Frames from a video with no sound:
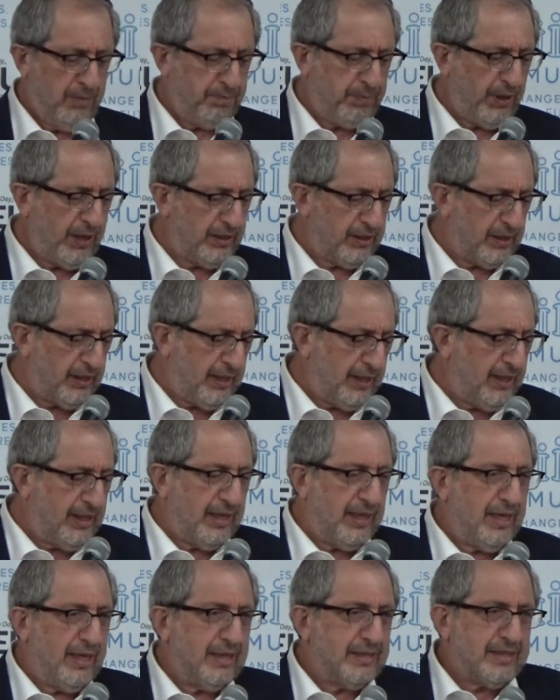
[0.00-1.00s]
But
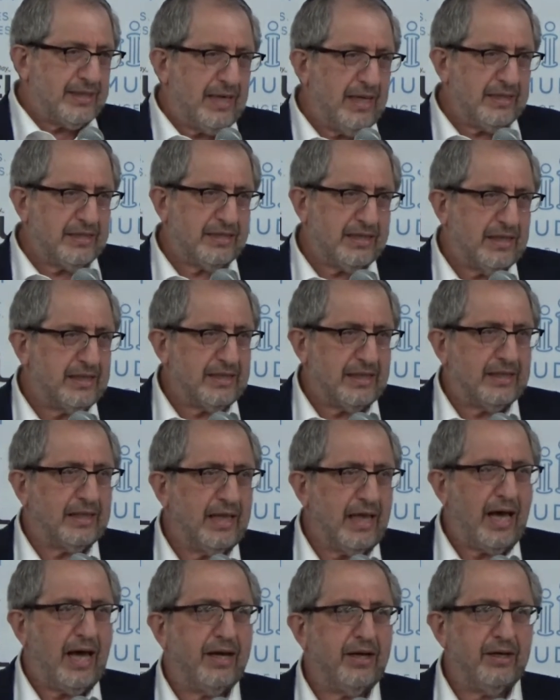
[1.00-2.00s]
it, it's, it's, there's a
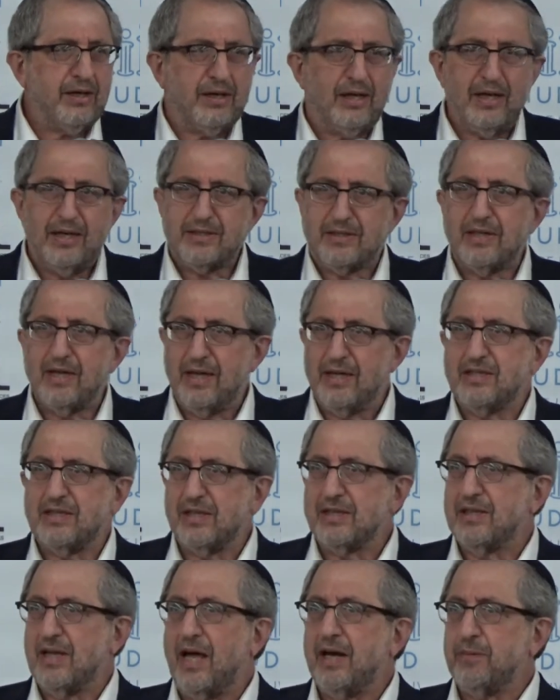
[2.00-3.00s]
lot of, it's, it's
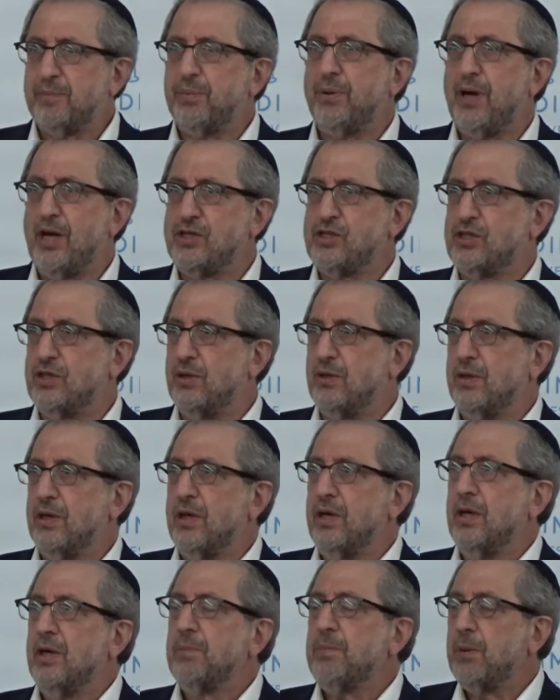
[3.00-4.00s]
a lot of pressure.
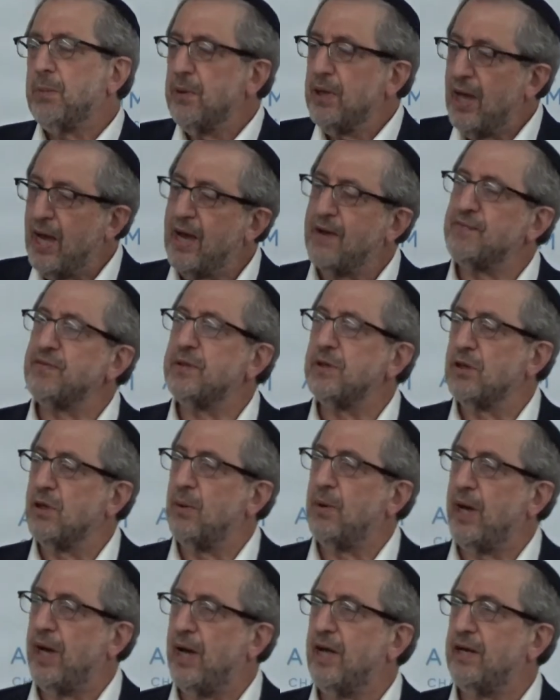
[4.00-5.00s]
But we have to
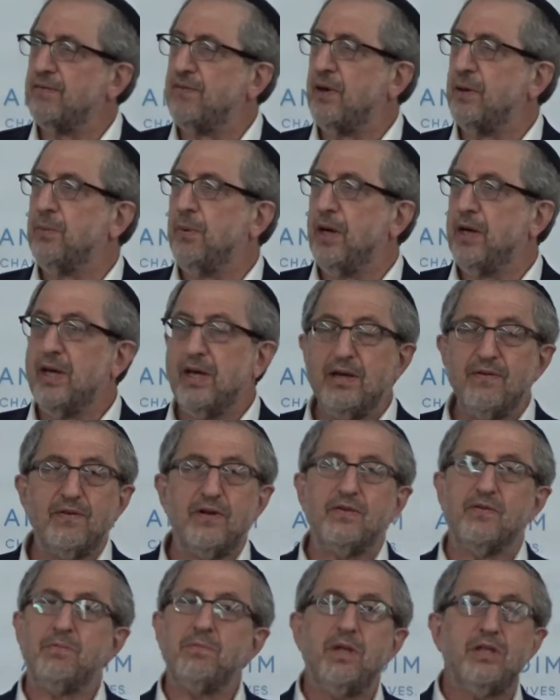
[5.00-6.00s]
go out of our way,
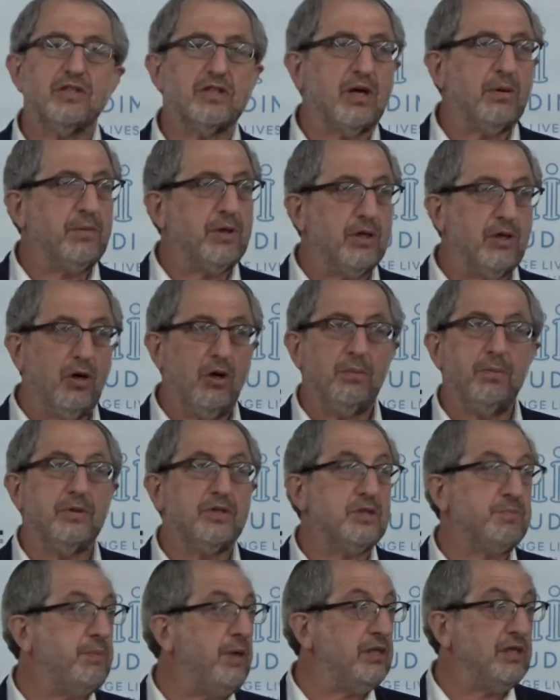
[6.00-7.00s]
even if it means coming home
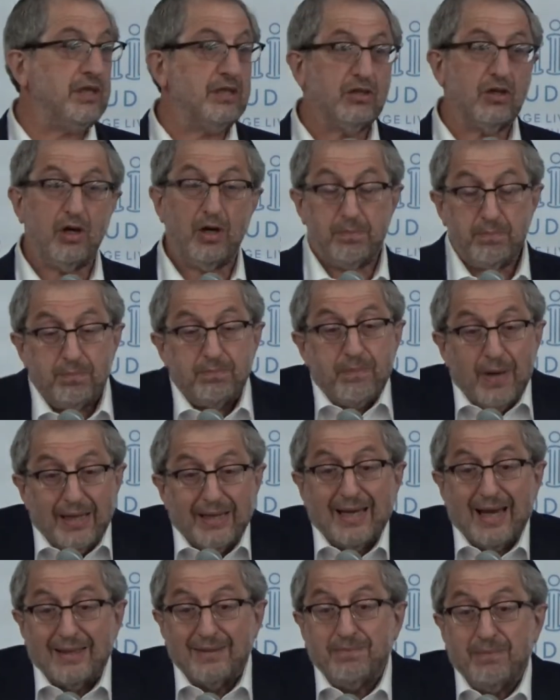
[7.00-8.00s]
and spending time,
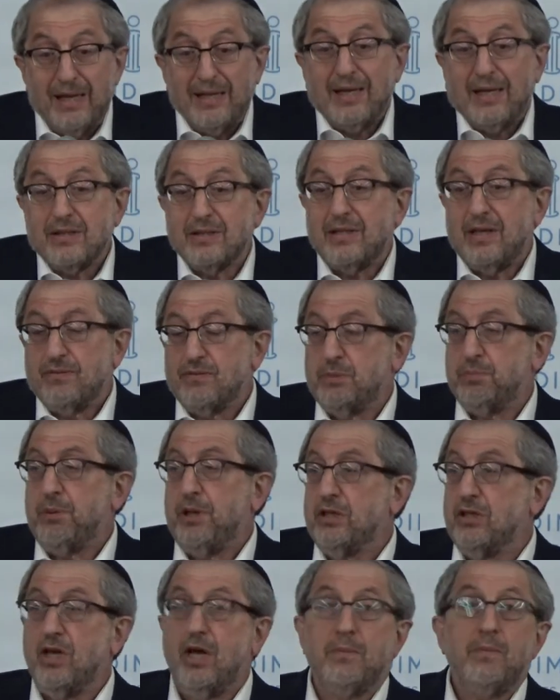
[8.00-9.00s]
make, make ourselves
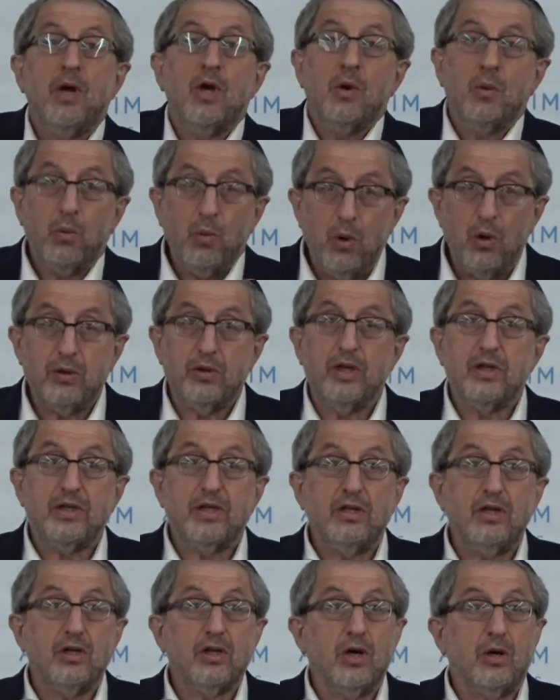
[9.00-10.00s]
spend time. Walk,
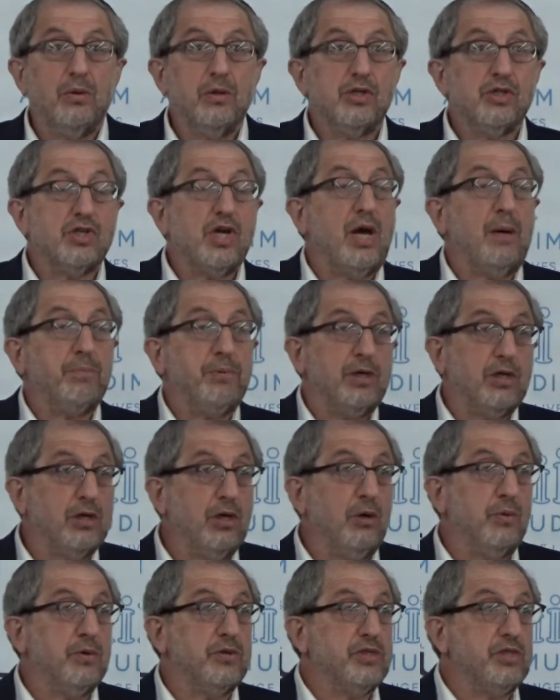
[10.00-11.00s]
you're going shopping, you're
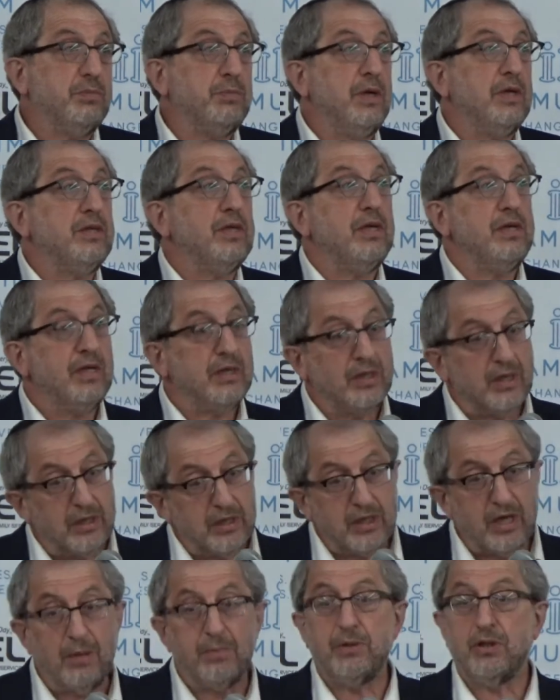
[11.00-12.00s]
going somewhere, tell your
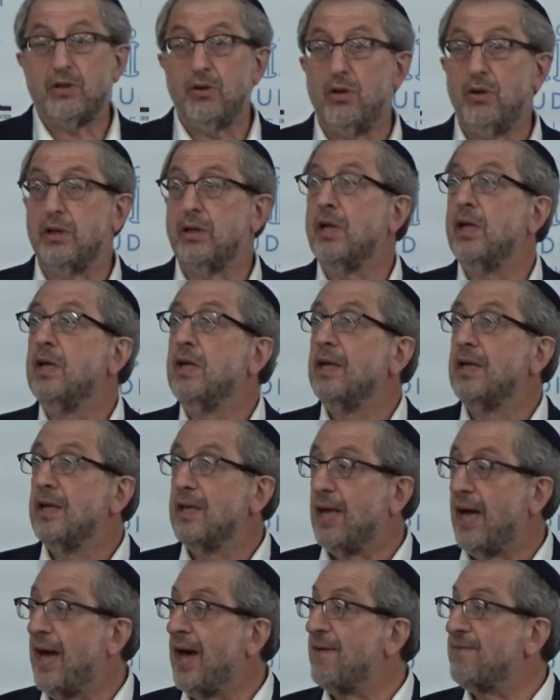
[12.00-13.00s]
kid, come along.
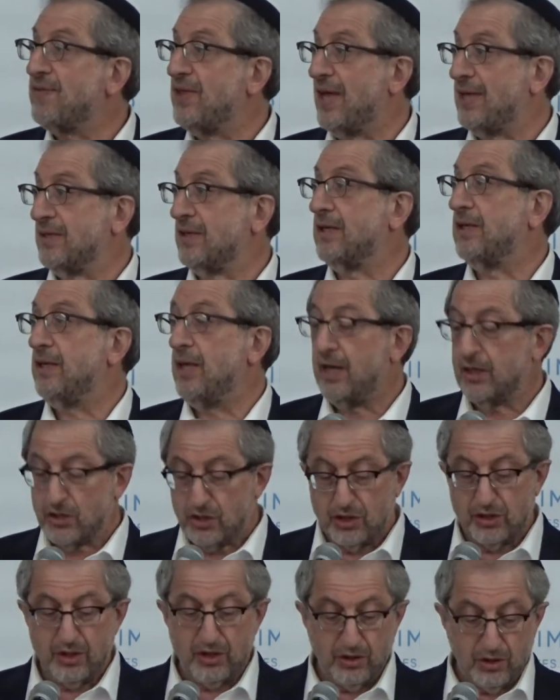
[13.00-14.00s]
Have that
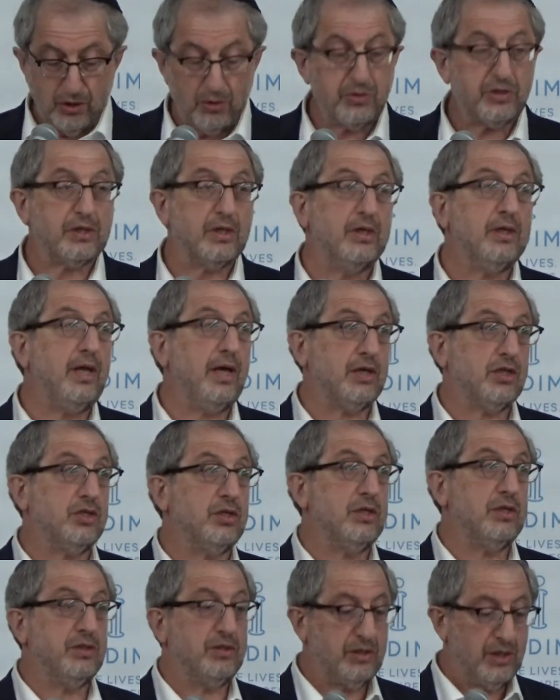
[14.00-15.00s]
connection. Those
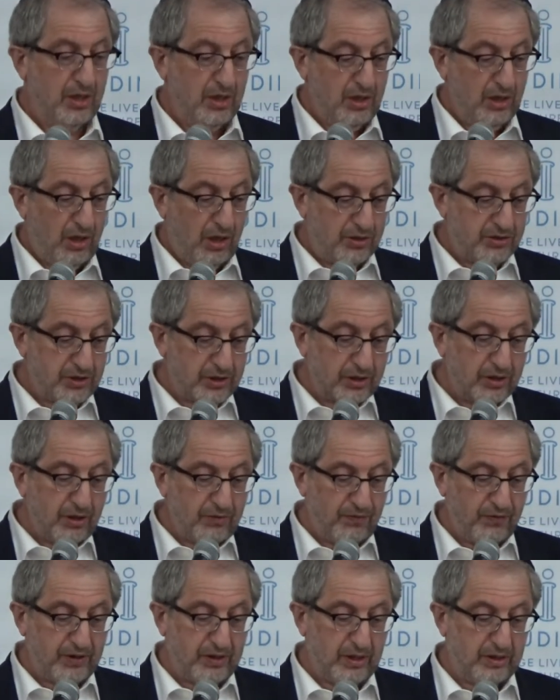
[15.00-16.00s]
connections are
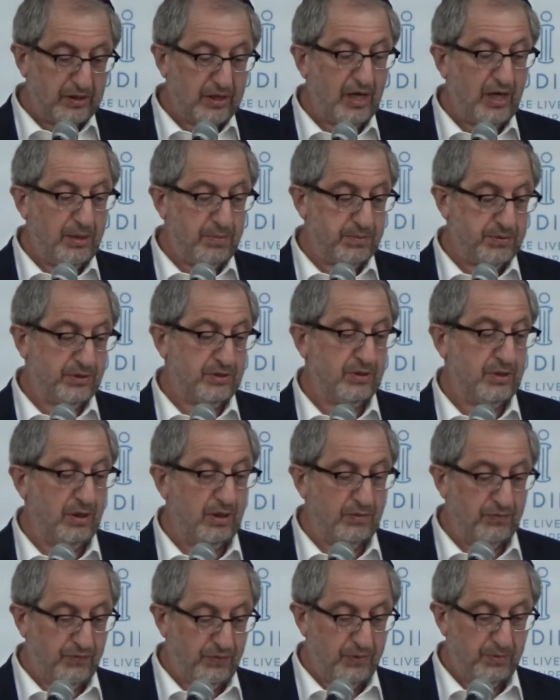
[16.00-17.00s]
significant types
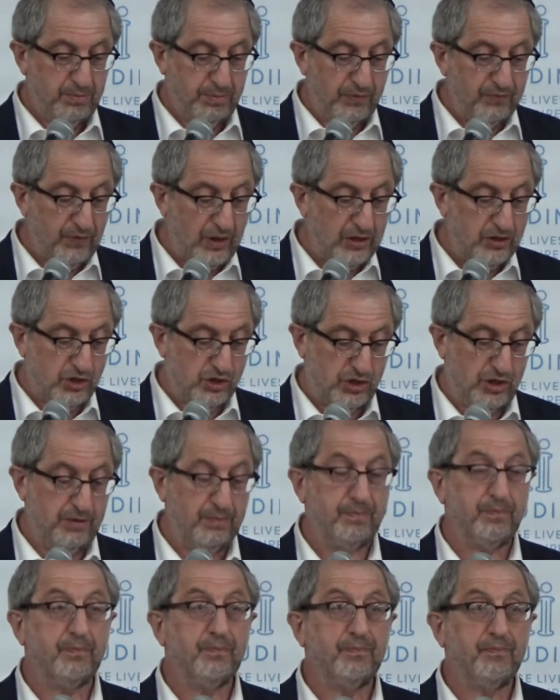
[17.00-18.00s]
of prevention.
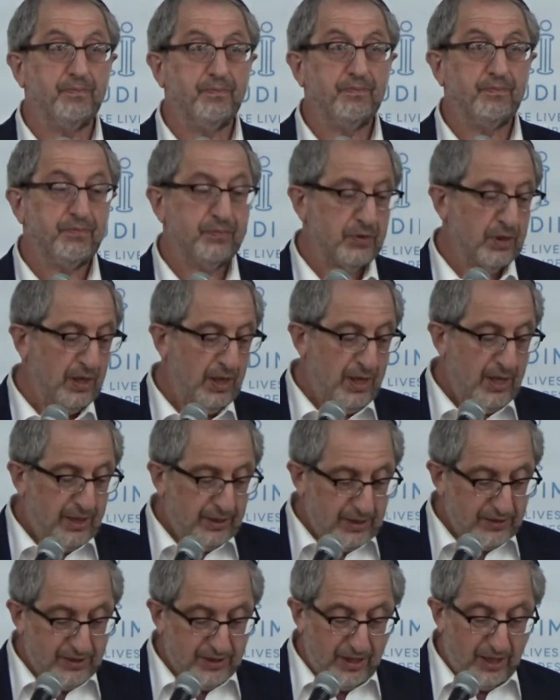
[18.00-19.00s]

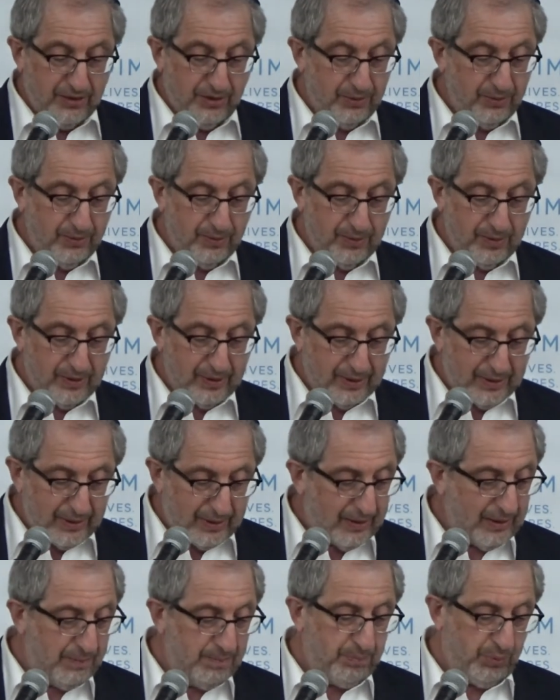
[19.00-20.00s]
There's another
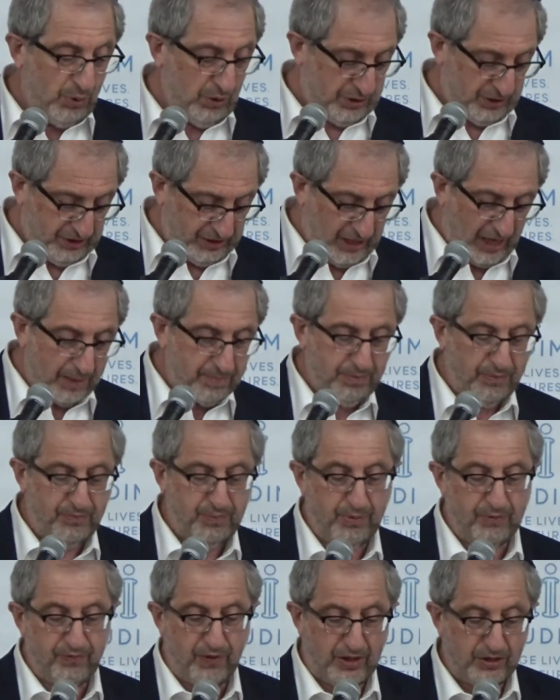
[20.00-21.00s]
important type of
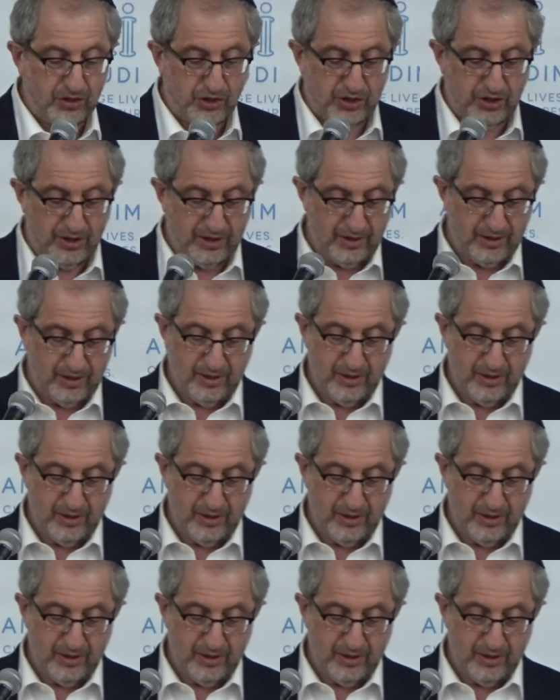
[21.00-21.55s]
prevention.